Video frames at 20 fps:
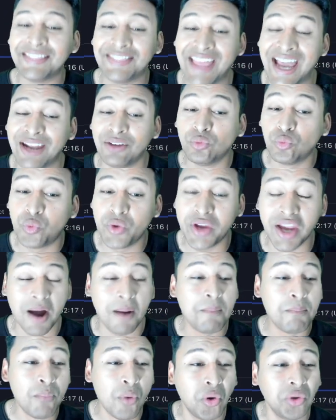then we are
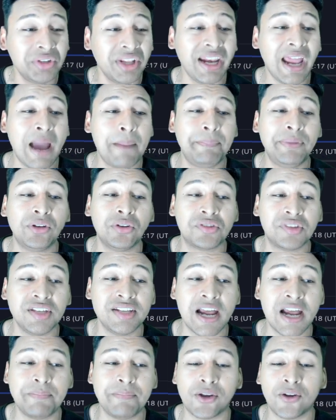more than happy to see
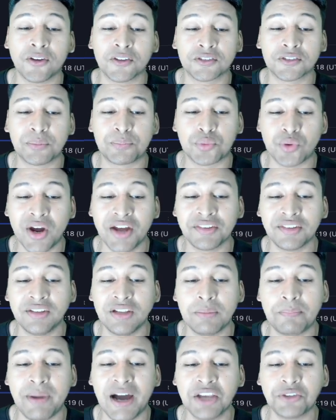that, because the price in
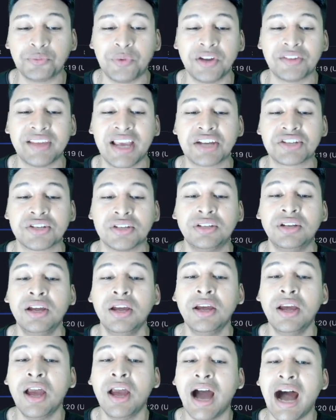the past price action
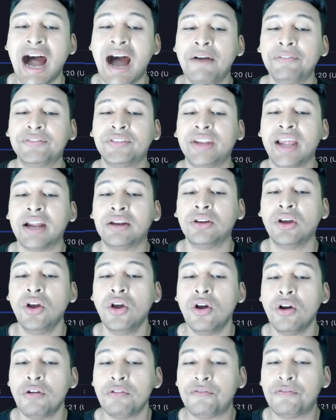after that
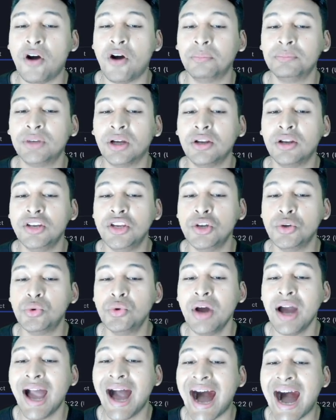formed a
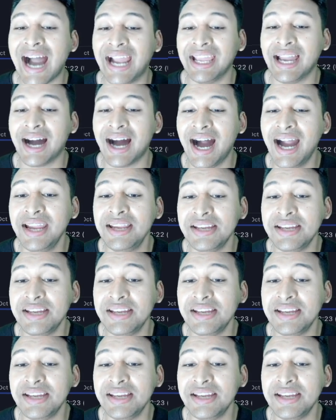new higher high.